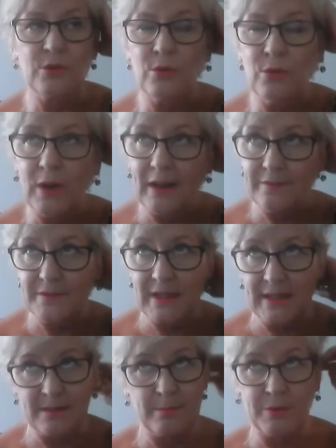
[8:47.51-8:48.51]
or have
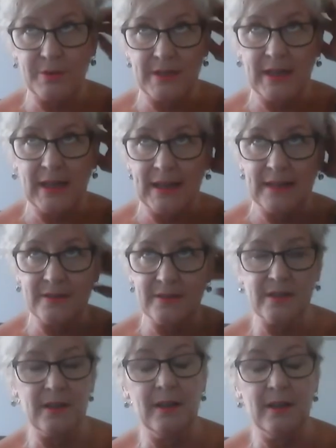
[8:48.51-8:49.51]
textbooks to hand
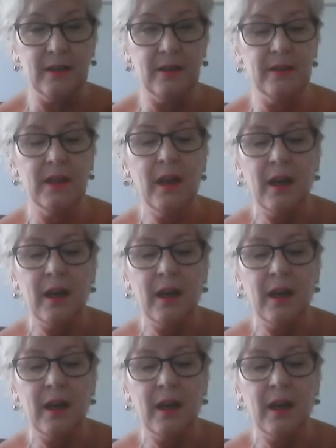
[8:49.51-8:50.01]
to learn